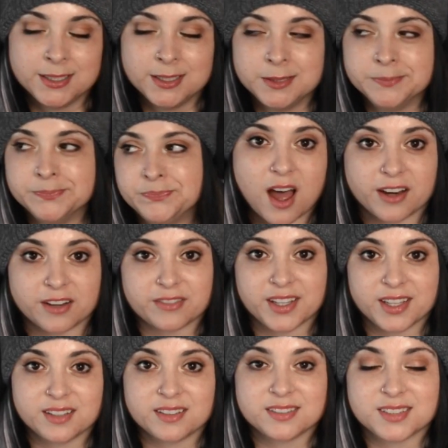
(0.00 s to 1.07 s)
A lot of
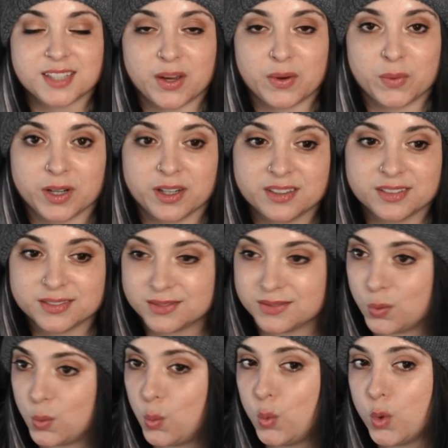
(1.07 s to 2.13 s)
it, they were
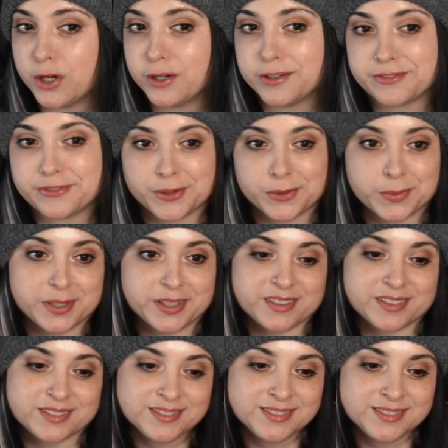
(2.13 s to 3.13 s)
word for word.